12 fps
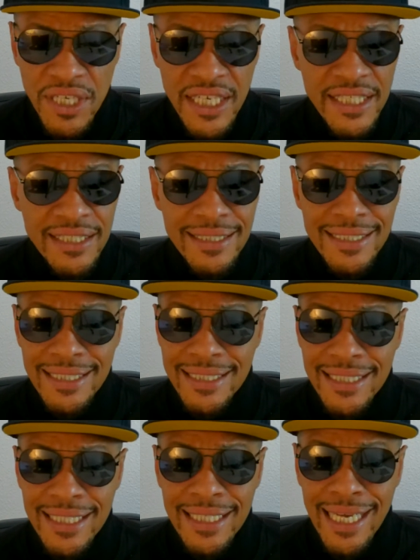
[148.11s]
And since
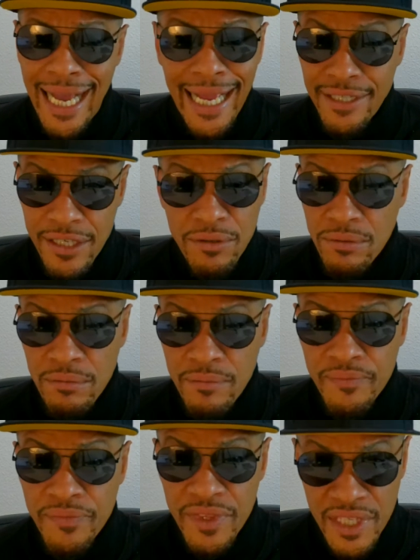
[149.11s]
then, I know
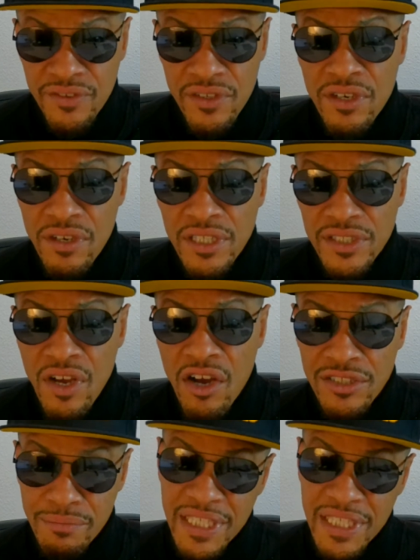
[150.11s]
this girl is awesome.